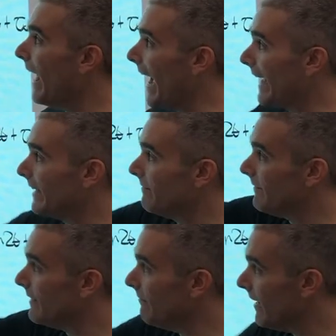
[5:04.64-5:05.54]
I can
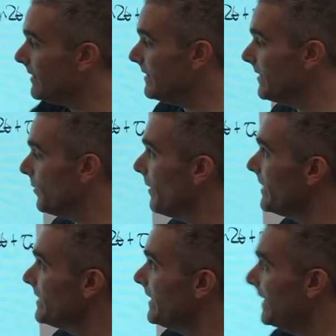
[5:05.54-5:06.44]
rewrite this
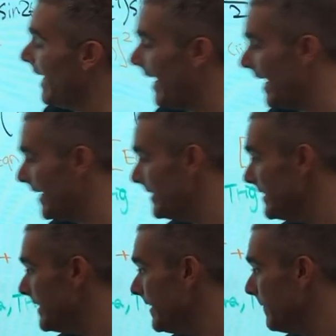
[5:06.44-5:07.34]
equation
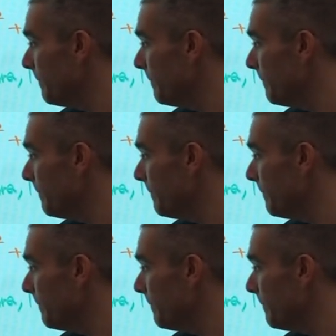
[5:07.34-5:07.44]
as